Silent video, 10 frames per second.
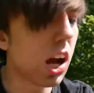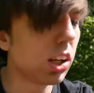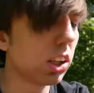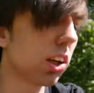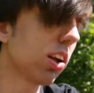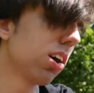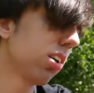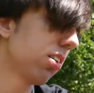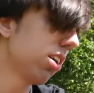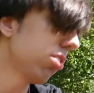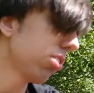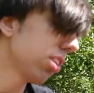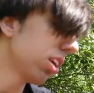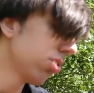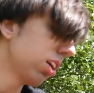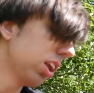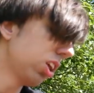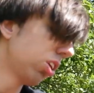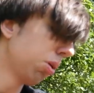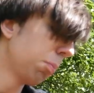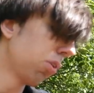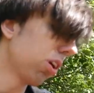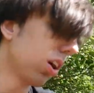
And you're going to, this isn't essential, but